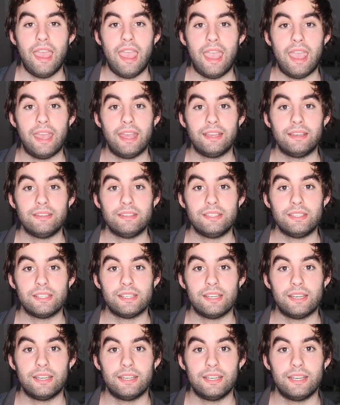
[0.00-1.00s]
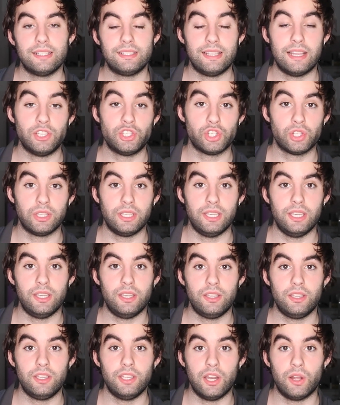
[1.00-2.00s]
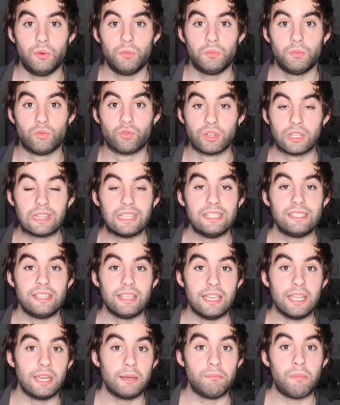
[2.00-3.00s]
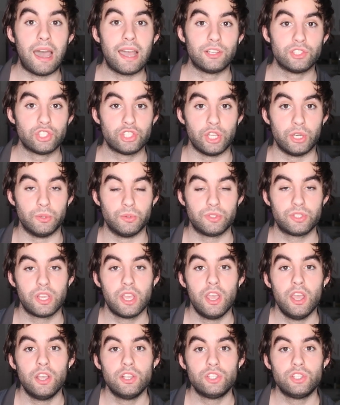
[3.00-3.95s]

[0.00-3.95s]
and essentially, releasing it in milestones.